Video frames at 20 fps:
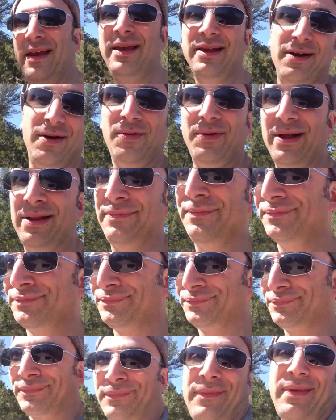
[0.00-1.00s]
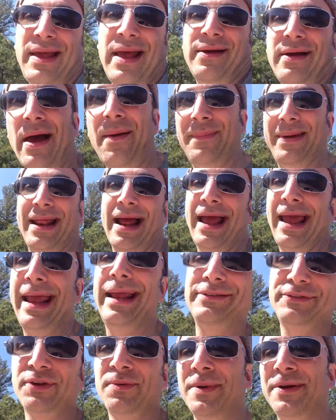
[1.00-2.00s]
you know, well, yeah, I mean, I
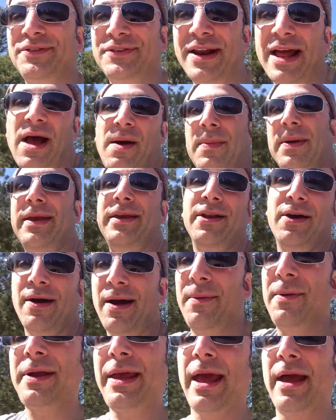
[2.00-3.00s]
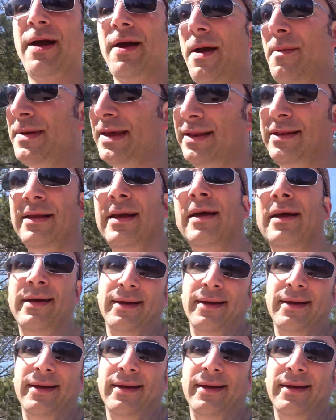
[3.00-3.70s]
ain't so much now, but, you know, okay, I mean,